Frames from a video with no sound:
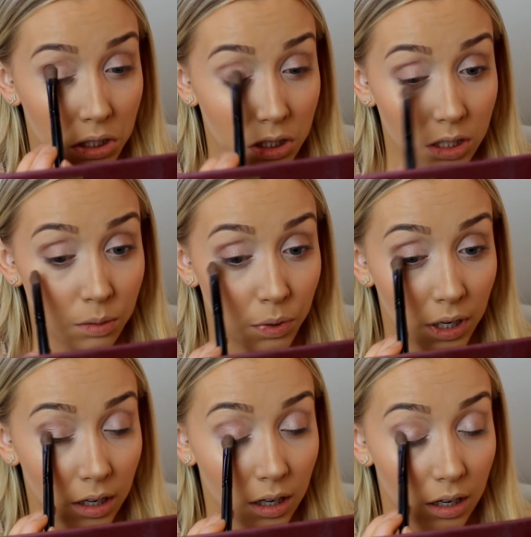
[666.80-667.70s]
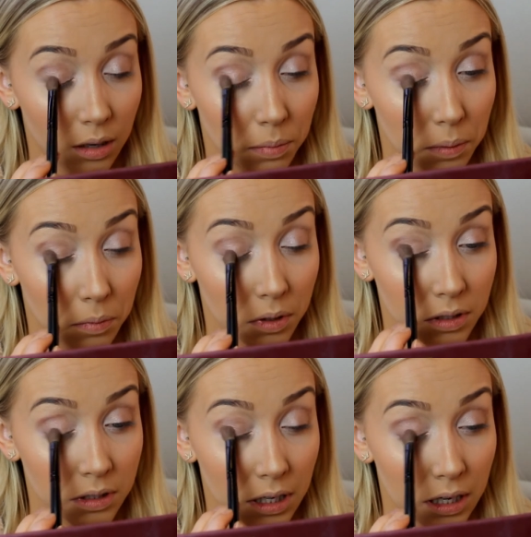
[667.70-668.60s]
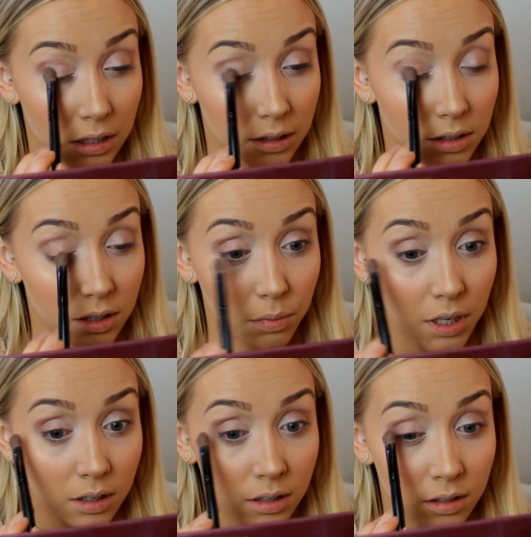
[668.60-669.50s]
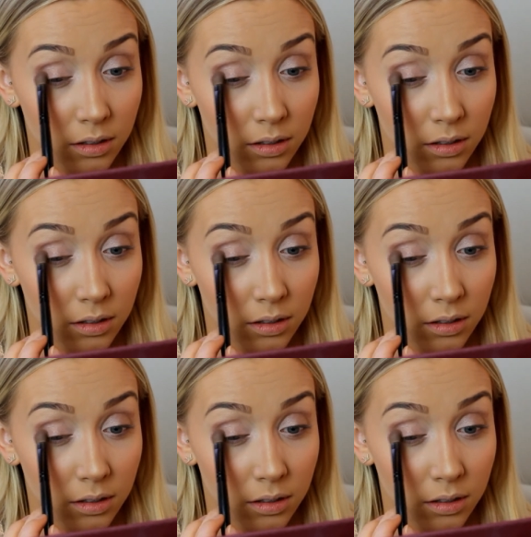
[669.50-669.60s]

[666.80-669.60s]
Just to bring in a bit more dark shimmer.